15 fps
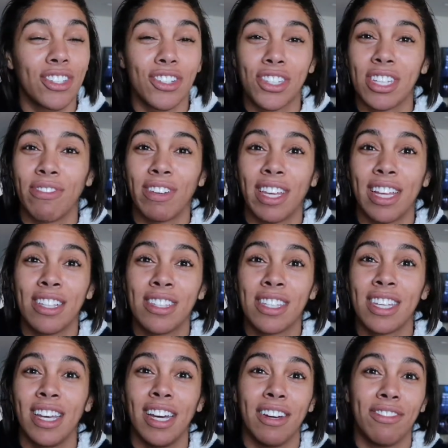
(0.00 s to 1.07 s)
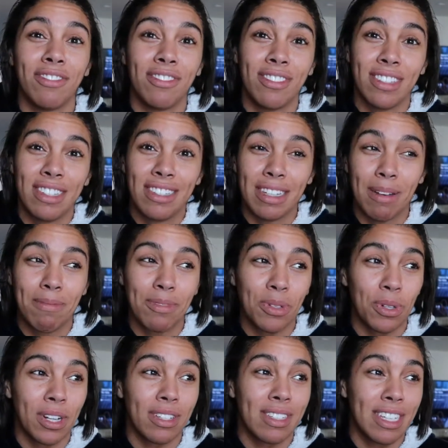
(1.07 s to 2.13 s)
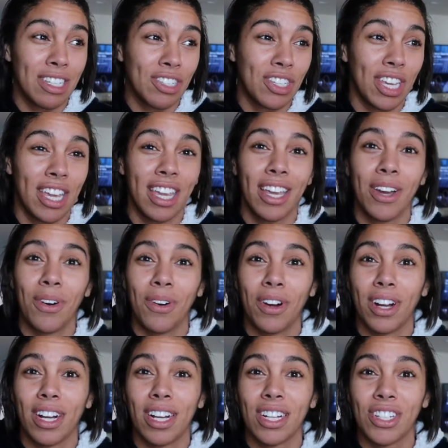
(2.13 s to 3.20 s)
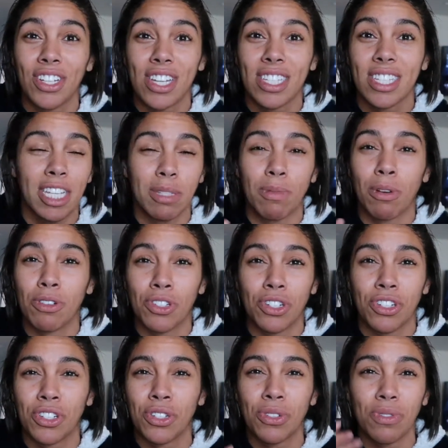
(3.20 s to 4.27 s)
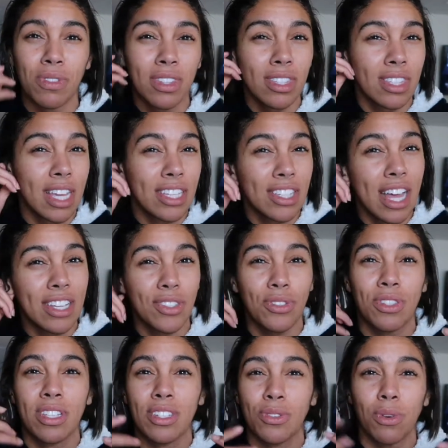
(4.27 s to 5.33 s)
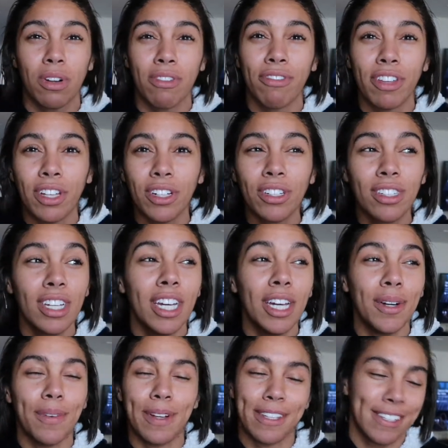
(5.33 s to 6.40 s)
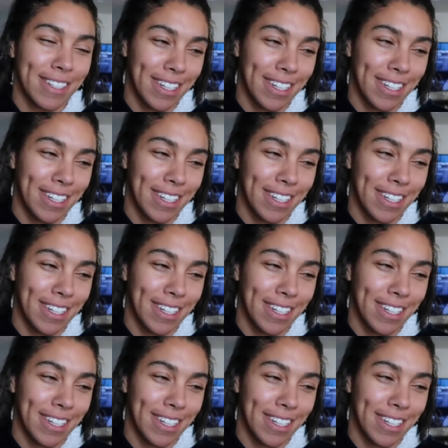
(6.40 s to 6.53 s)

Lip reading: certificates of some sort of teaching or just exposure to this sort of field, which